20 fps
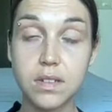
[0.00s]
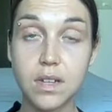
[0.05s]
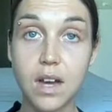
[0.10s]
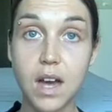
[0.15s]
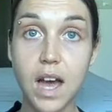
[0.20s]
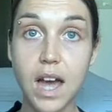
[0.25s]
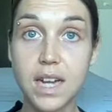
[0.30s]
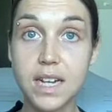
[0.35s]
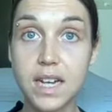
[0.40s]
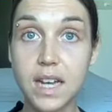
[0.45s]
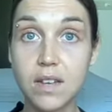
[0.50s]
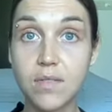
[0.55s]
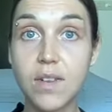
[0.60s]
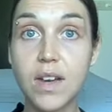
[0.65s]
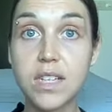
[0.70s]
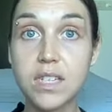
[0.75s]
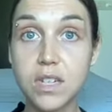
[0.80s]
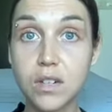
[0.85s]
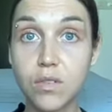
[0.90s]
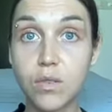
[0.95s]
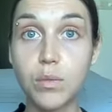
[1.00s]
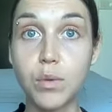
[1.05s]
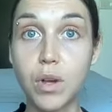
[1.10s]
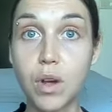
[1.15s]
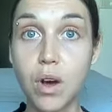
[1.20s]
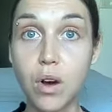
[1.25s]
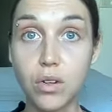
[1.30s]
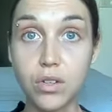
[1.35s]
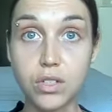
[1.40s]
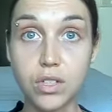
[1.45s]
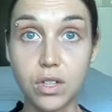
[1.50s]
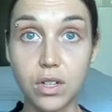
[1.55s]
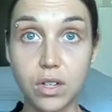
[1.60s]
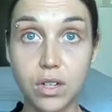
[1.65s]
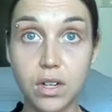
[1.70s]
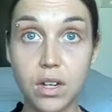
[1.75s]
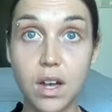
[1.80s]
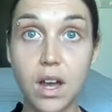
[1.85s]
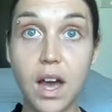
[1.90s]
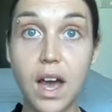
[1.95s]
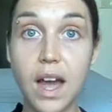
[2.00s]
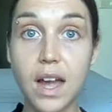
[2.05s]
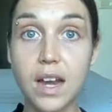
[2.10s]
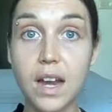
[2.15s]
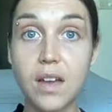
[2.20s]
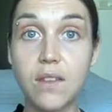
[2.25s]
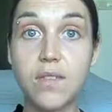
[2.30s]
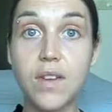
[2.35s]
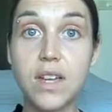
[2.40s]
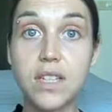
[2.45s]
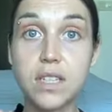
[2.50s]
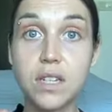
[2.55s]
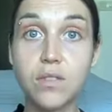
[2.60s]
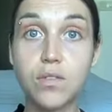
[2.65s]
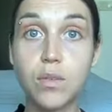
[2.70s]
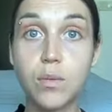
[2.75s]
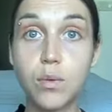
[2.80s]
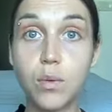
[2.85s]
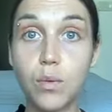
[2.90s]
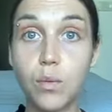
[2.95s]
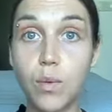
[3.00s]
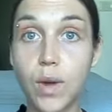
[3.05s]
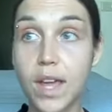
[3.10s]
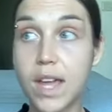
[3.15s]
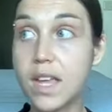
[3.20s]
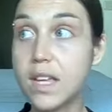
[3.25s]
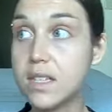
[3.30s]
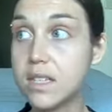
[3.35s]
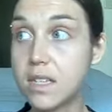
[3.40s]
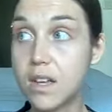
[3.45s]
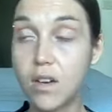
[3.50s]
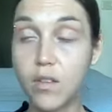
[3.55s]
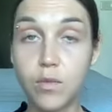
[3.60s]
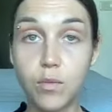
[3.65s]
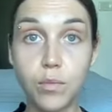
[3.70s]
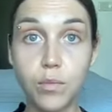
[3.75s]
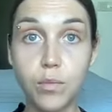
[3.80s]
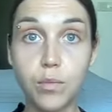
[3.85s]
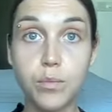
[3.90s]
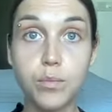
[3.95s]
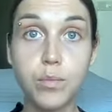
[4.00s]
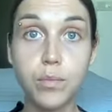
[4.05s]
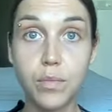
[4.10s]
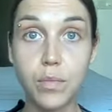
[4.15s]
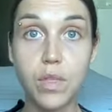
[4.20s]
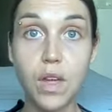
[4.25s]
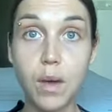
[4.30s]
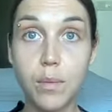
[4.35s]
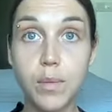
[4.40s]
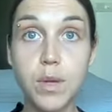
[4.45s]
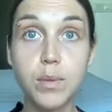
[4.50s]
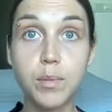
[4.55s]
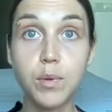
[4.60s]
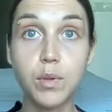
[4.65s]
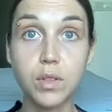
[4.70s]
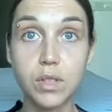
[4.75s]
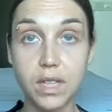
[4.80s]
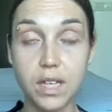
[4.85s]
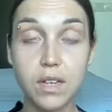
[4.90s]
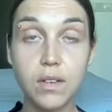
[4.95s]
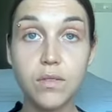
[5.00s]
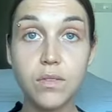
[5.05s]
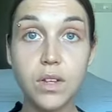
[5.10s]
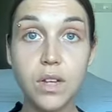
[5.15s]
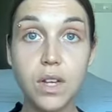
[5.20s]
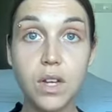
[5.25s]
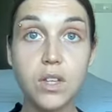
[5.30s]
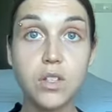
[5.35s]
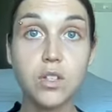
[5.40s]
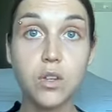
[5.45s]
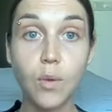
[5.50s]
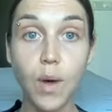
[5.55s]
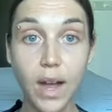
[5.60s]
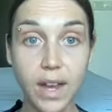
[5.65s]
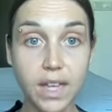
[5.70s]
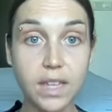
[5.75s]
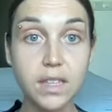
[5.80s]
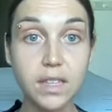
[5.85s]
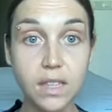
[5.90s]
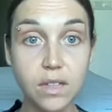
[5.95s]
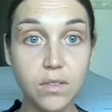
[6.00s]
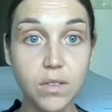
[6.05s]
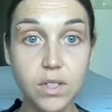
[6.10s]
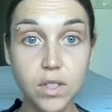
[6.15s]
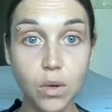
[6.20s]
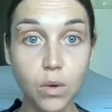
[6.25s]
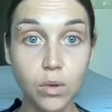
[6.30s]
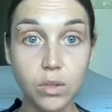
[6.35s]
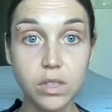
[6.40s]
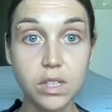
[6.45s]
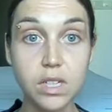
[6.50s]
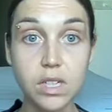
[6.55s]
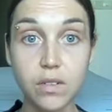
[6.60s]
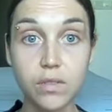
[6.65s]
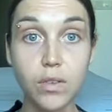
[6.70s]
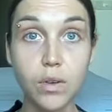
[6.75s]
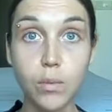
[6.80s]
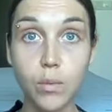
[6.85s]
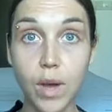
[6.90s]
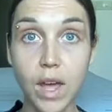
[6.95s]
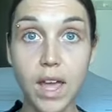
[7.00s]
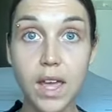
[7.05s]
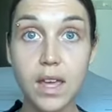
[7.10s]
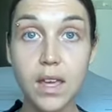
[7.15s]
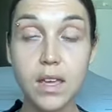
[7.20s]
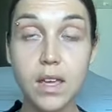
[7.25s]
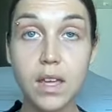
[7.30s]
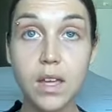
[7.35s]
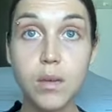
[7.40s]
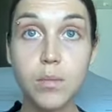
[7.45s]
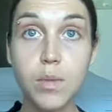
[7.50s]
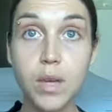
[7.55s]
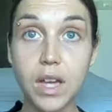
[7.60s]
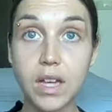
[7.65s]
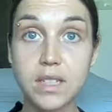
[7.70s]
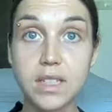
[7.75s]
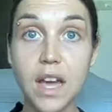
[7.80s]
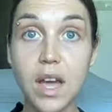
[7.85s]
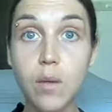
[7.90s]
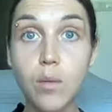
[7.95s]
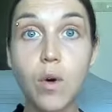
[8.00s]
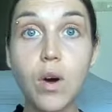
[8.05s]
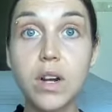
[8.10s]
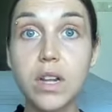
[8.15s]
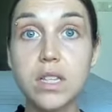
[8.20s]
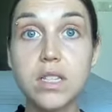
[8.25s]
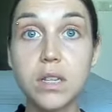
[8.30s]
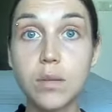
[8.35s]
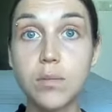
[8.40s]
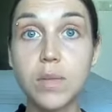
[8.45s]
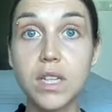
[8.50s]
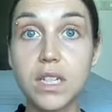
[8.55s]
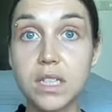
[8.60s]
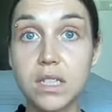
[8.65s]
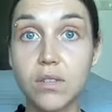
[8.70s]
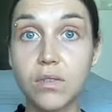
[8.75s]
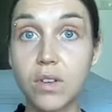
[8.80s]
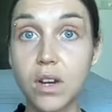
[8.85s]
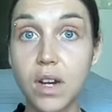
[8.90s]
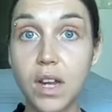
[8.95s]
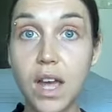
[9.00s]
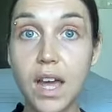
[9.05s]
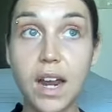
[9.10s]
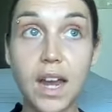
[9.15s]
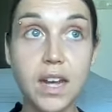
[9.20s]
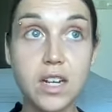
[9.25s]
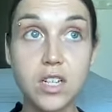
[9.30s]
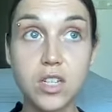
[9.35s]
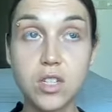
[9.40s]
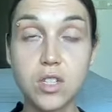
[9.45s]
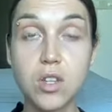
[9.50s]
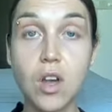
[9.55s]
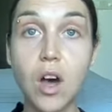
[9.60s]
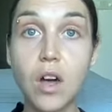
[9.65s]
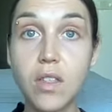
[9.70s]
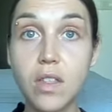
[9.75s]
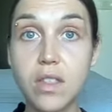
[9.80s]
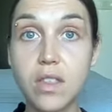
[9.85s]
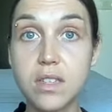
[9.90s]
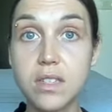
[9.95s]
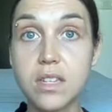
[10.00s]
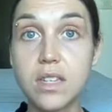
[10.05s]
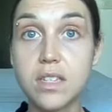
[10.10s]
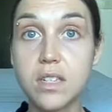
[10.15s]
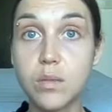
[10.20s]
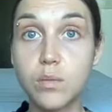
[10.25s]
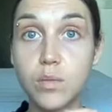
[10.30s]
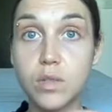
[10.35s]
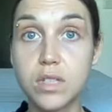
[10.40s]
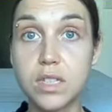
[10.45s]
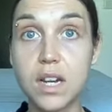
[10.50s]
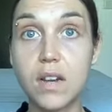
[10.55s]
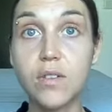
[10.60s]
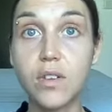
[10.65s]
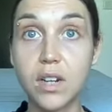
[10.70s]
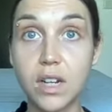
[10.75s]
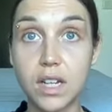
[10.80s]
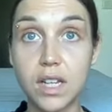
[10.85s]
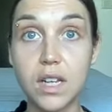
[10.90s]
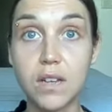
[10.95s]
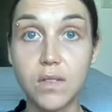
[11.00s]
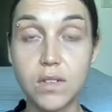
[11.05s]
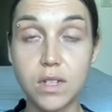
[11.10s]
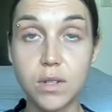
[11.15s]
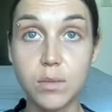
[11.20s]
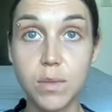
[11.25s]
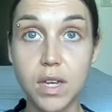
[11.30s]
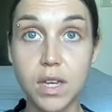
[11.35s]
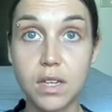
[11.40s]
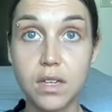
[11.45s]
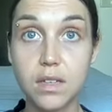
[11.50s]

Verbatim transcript: I divested from the culture. I divested from the ways of that people live so I can live a totally different way because I wanted something different and I just saw that the system was never going to give it to me.